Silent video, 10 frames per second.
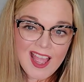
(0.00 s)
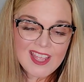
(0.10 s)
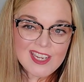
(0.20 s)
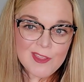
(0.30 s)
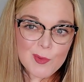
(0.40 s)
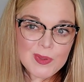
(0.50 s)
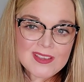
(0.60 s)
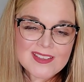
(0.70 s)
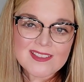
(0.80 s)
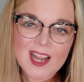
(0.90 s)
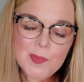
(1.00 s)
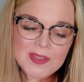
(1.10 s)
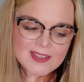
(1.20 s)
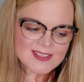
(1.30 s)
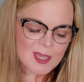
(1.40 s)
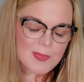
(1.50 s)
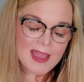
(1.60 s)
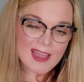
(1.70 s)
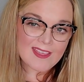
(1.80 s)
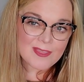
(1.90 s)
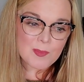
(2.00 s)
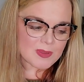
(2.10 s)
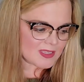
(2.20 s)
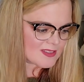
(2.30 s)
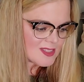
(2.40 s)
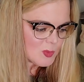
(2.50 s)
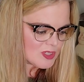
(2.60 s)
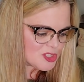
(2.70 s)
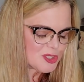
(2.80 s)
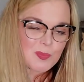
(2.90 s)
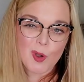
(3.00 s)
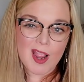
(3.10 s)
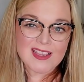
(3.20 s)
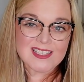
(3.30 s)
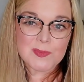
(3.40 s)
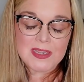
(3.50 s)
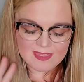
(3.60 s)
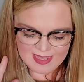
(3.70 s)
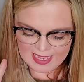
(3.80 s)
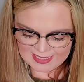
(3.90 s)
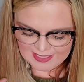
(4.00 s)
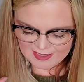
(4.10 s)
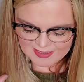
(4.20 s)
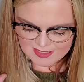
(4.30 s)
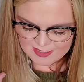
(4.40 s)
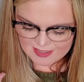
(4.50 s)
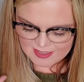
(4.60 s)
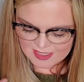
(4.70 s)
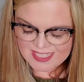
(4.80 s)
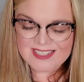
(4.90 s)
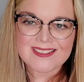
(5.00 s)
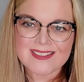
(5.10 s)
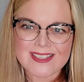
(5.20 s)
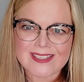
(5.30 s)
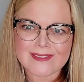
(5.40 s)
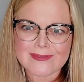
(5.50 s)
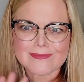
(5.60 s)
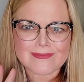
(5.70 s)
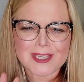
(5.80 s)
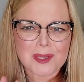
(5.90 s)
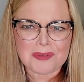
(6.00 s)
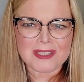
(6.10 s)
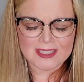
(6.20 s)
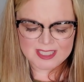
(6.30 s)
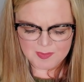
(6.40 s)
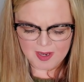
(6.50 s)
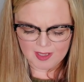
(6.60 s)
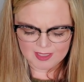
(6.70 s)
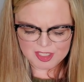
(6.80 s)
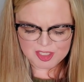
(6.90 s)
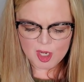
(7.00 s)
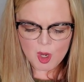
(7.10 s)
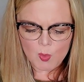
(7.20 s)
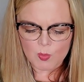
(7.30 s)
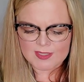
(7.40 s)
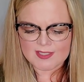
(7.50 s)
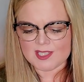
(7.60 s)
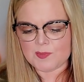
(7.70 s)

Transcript: Another piece that I picked up at the bins, which surprised me that it didn't get completely demolished, was this